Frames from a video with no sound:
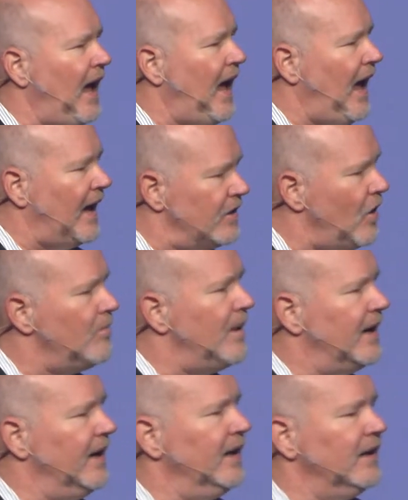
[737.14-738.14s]
And
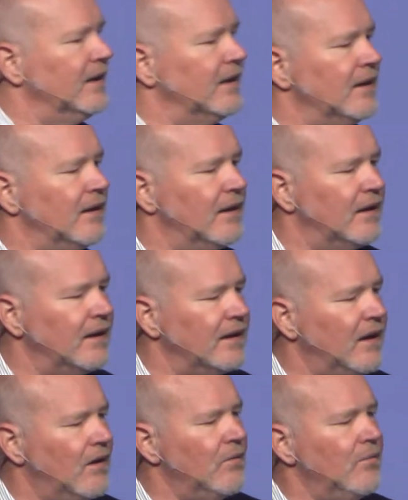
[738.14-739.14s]
nobody,
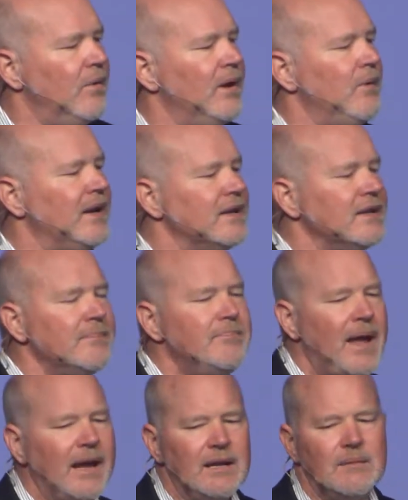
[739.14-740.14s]
we can
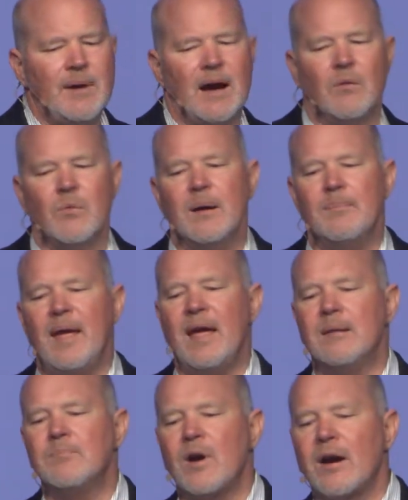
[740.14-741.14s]
debate about what
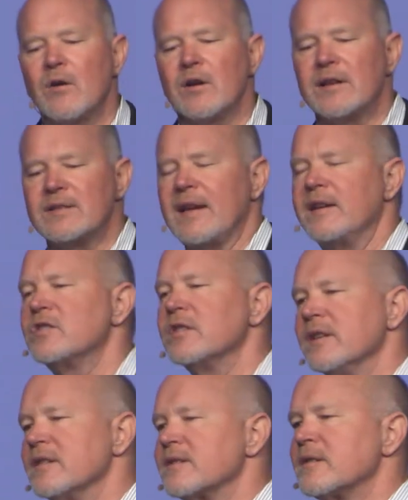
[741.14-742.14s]
paid prioritization
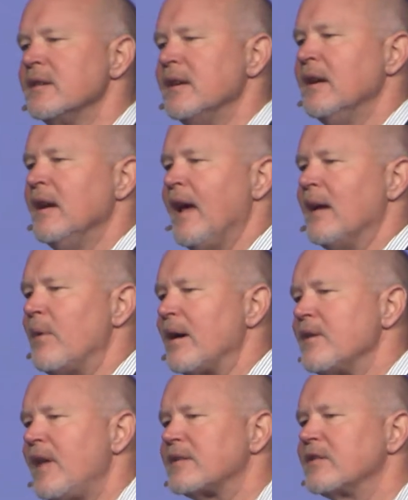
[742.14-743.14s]
is and
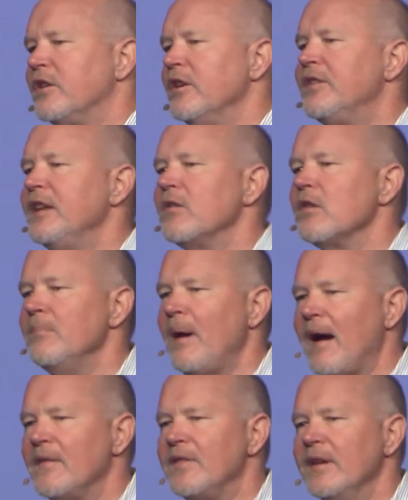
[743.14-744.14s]
whether that's a good thing or a
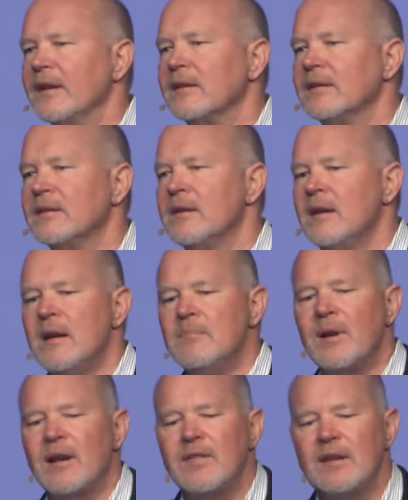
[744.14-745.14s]
bad thing.
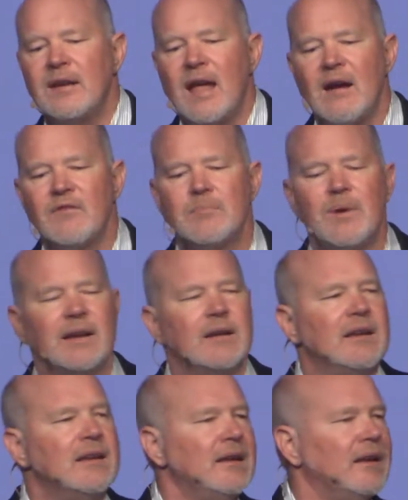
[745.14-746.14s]
But I think
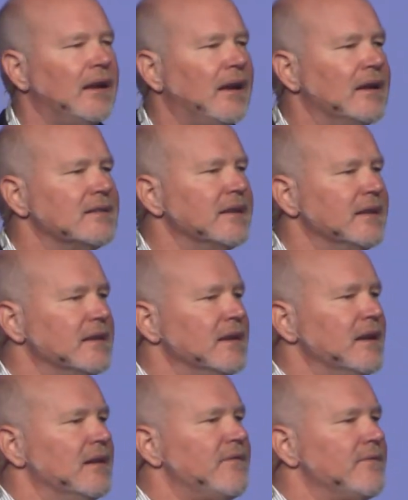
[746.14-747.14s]
everybody is in
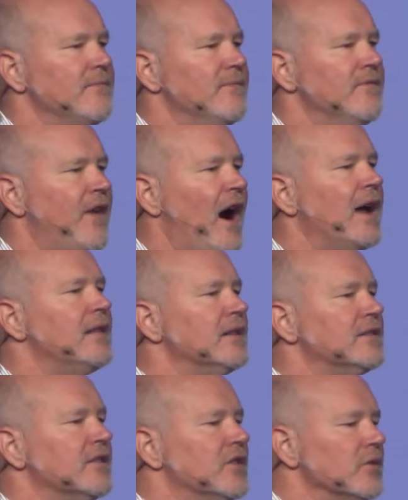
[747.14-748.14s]

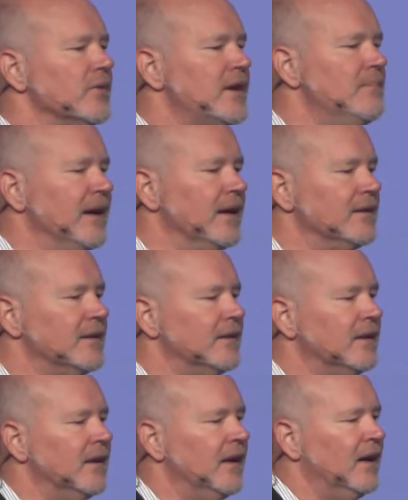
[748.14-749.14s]
violent agreement
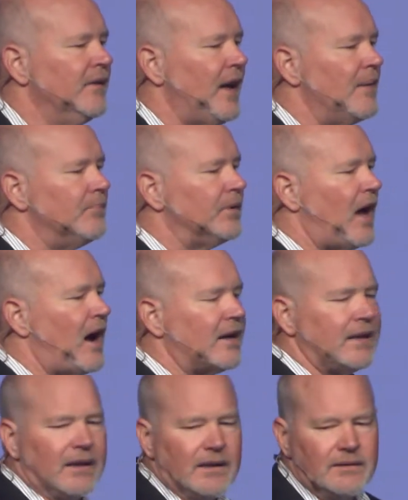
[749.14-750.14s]
that
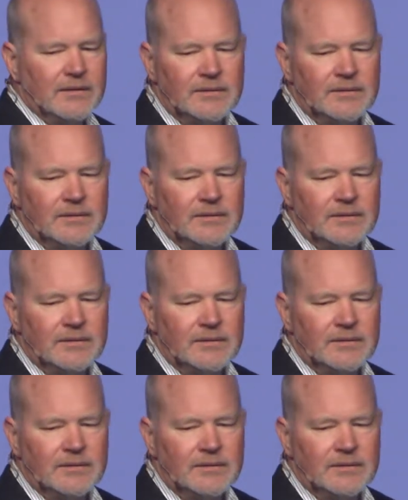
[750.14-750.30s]
blocking,